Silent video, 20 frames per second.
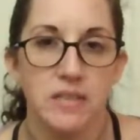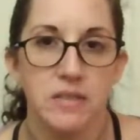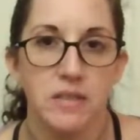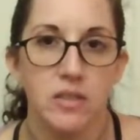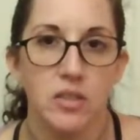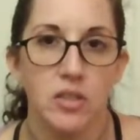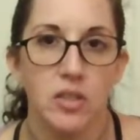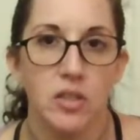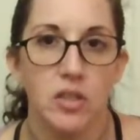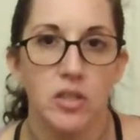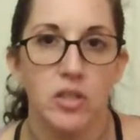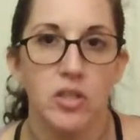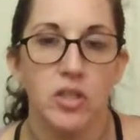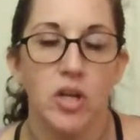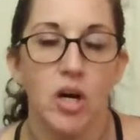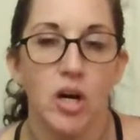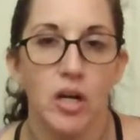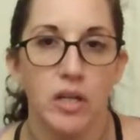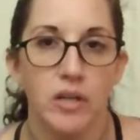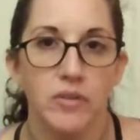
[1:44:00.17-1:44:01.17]
that are
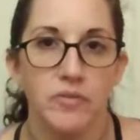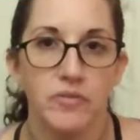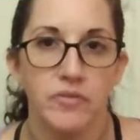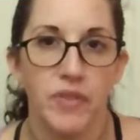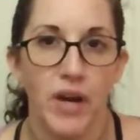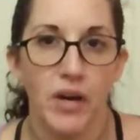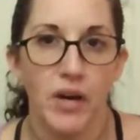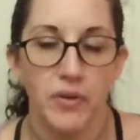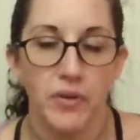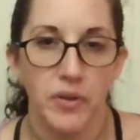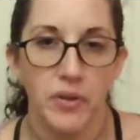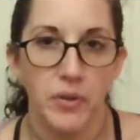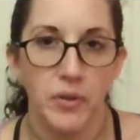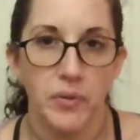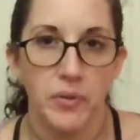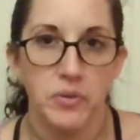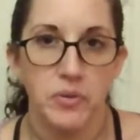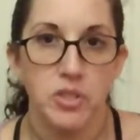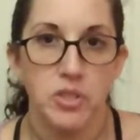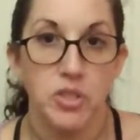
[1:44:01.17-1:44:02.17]
not of
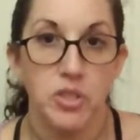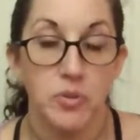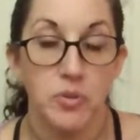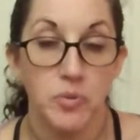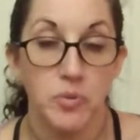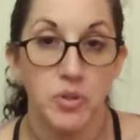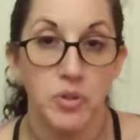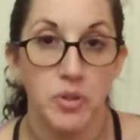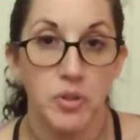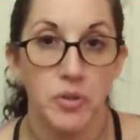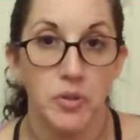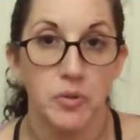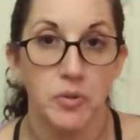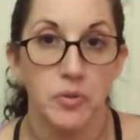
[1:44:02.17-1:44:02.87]
value to you,